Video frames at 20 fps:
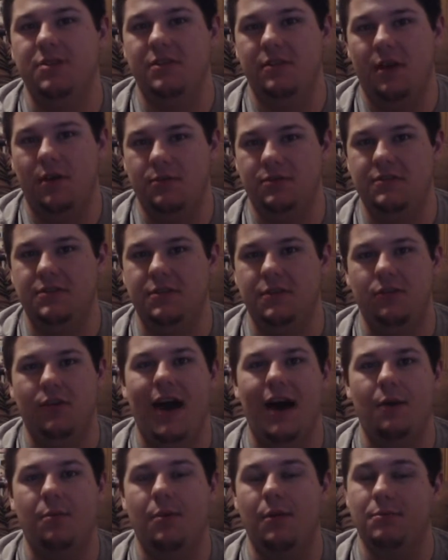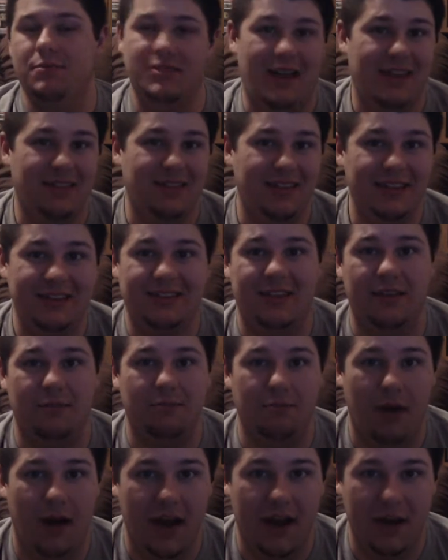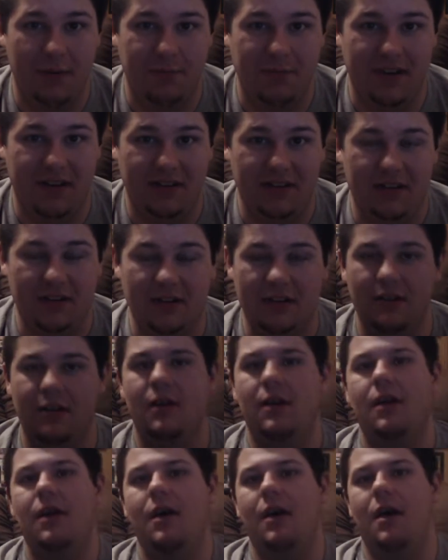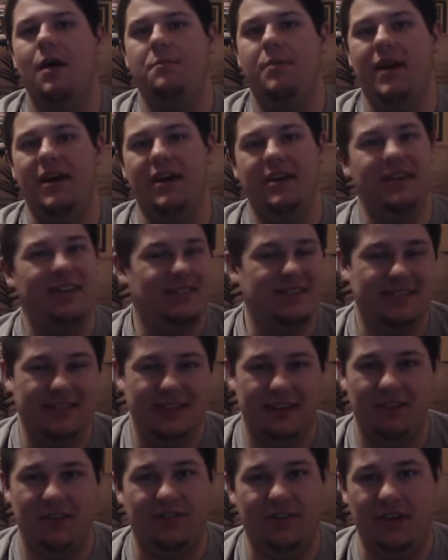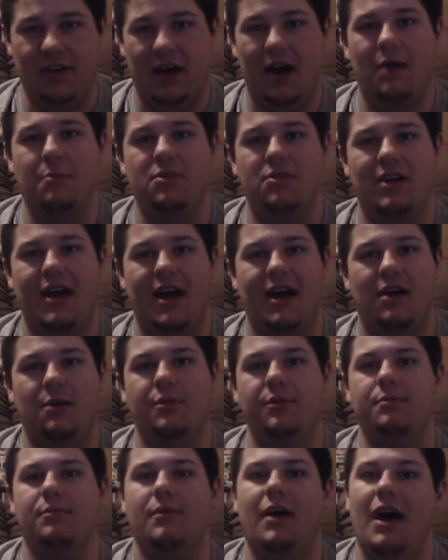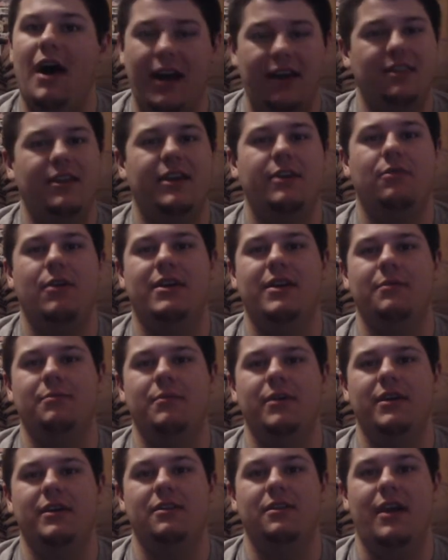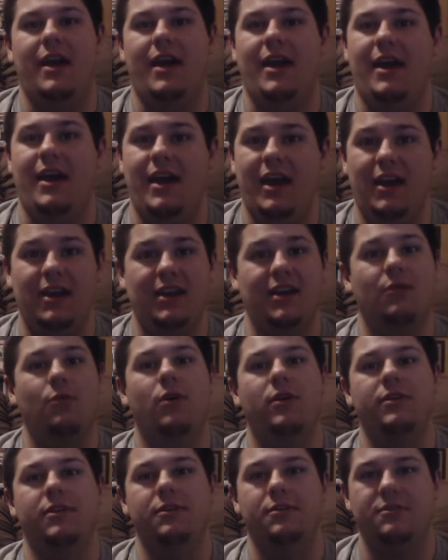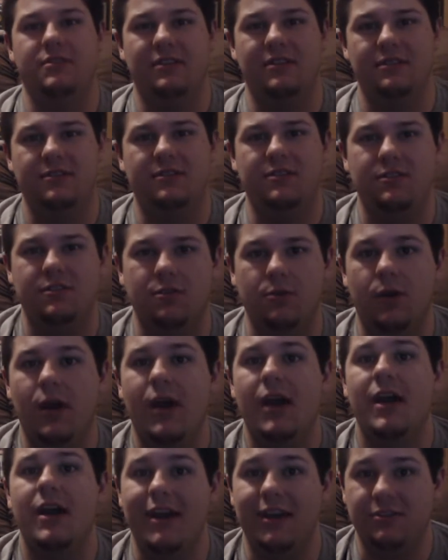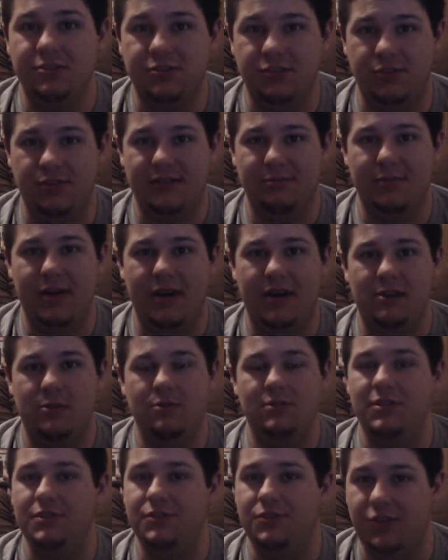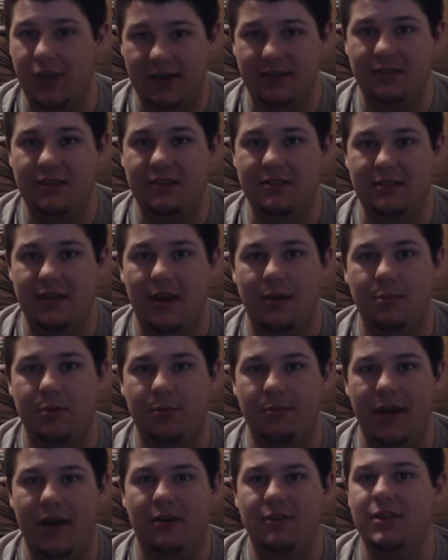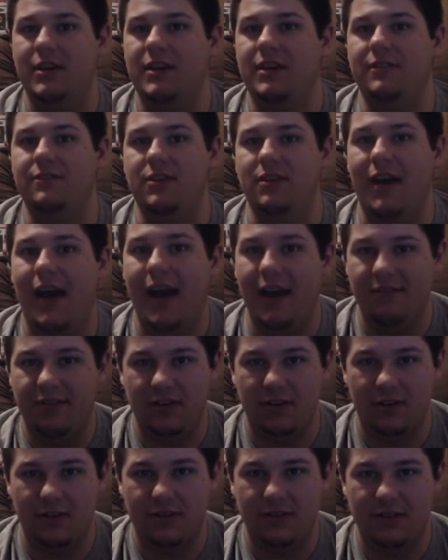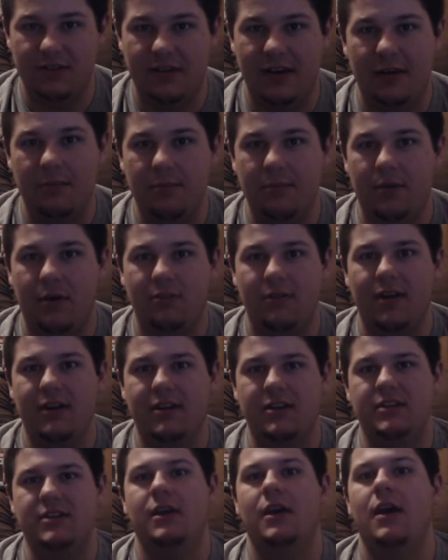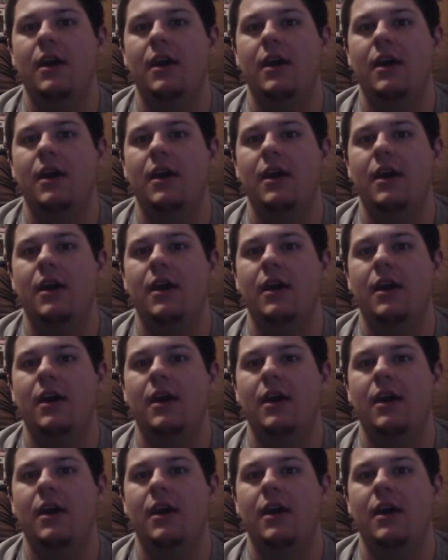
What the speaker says: to those two albums, at least in my opinion. But it's still a phenomenal album. Highly recommend anyone who's into extreme metal to check this album out. If you haven't heard this album already,